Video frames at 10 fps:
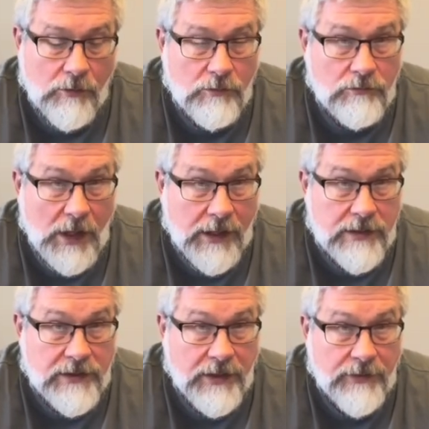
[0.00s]
Like I
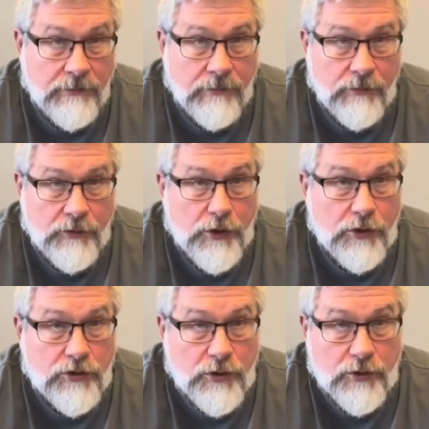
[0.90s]
said, you
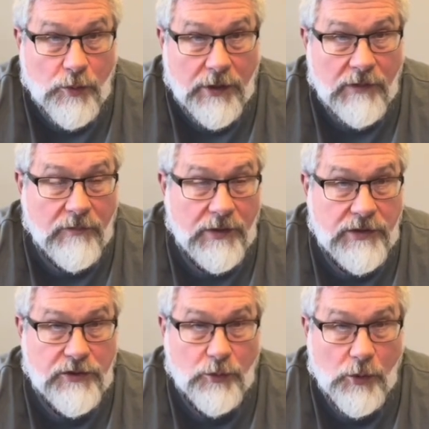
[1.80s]
can choose whatever it
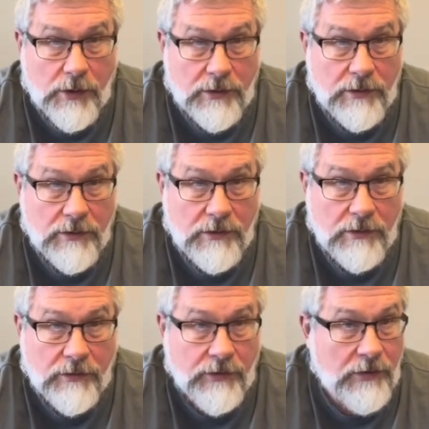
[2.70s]
is you want.
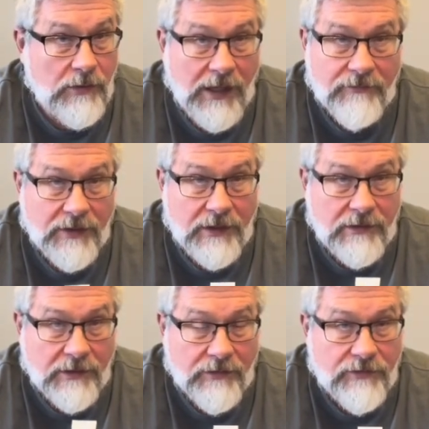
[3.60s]
You don't have to
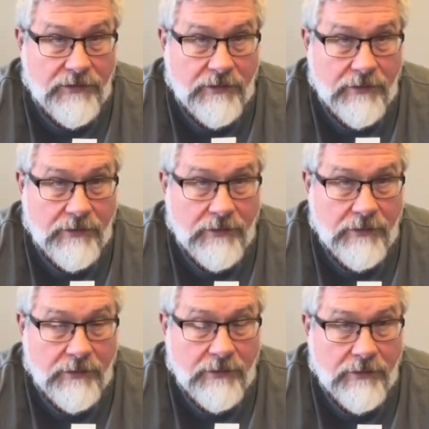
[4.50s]
get this.
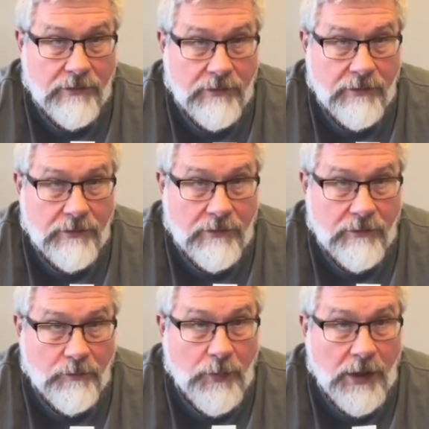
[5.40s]

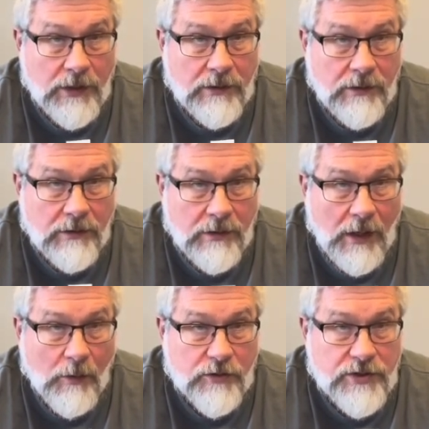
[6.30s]
But
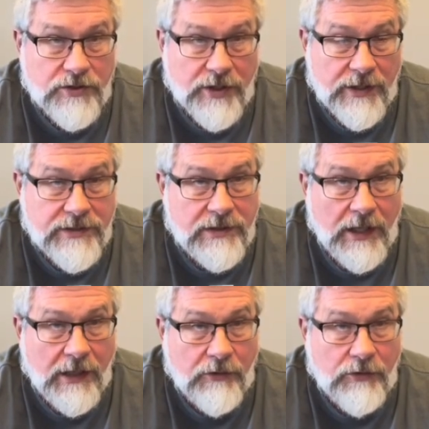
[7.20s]
I would suggest
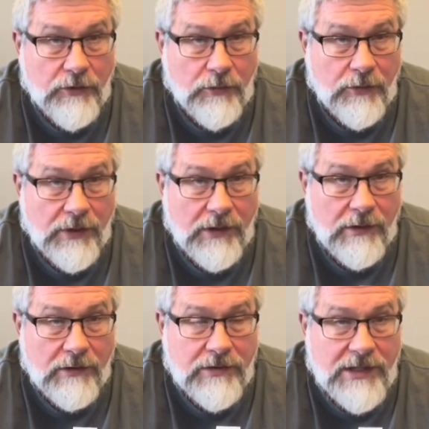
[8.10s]
that you
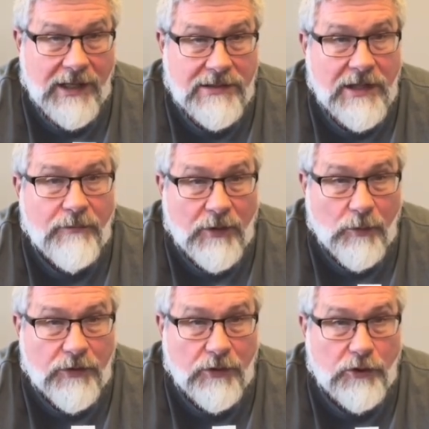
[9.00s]
take something
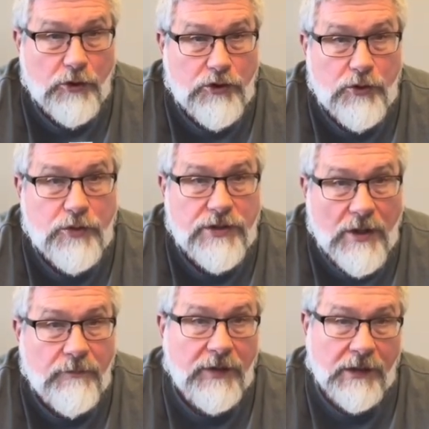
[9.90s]
with you. You choose
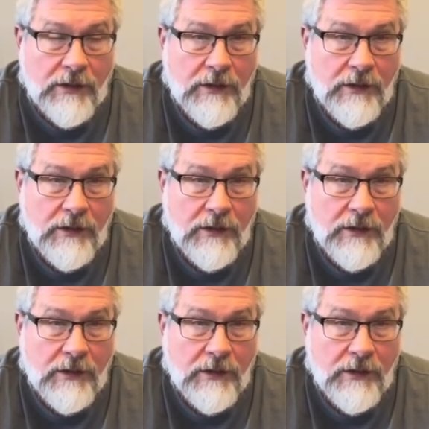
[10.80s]
something